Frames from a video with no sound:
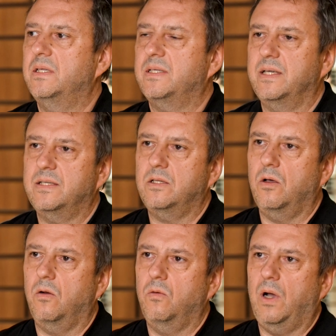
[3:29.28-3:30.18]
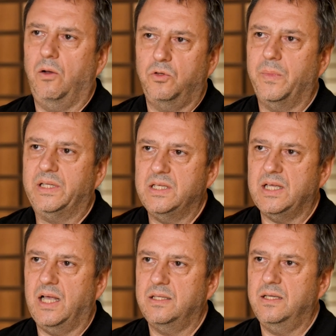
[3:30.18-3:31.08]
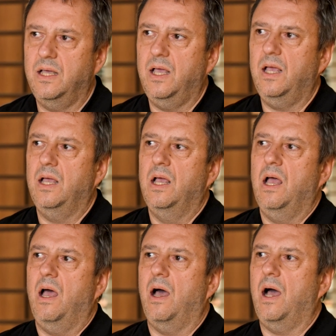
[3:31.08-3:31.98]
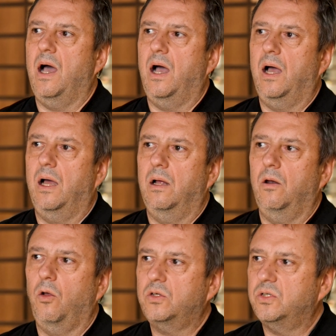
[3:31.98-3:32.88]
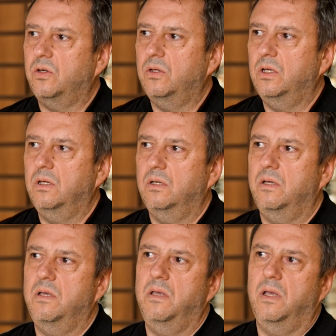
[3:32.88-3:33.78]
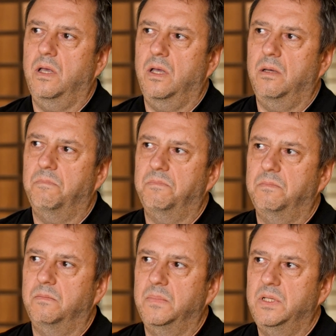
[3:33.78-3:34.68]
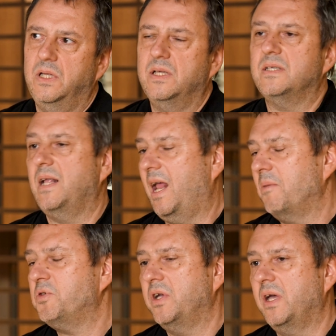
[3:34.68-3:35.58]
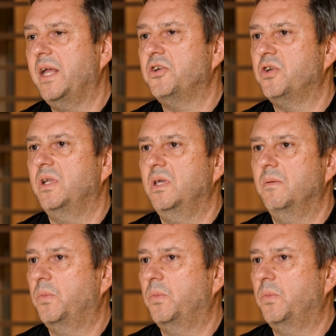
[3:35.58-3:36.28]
and in my opinion, Loxone is one of the best solutions out there, and that we could win a customer like McDonald's is fantastic.